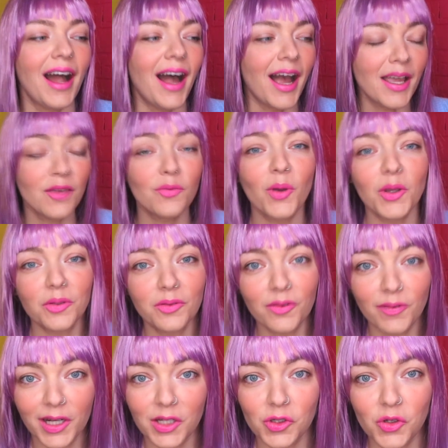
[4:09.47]
I've worked with
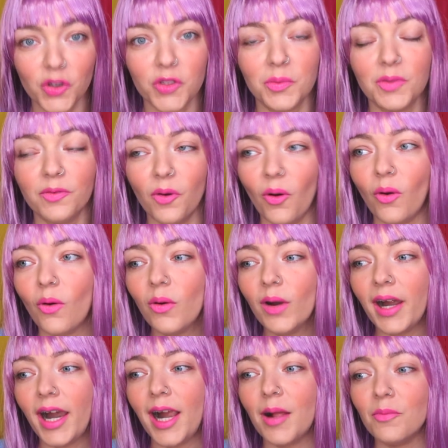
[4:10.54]
Irregular Choice
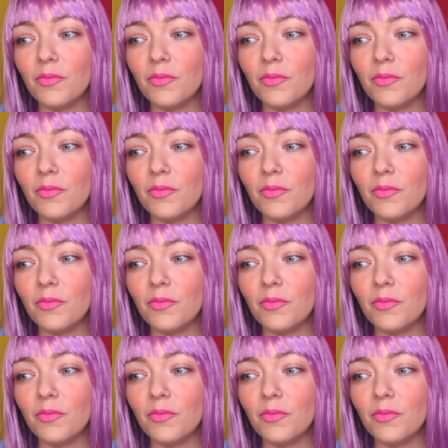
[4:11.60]
before,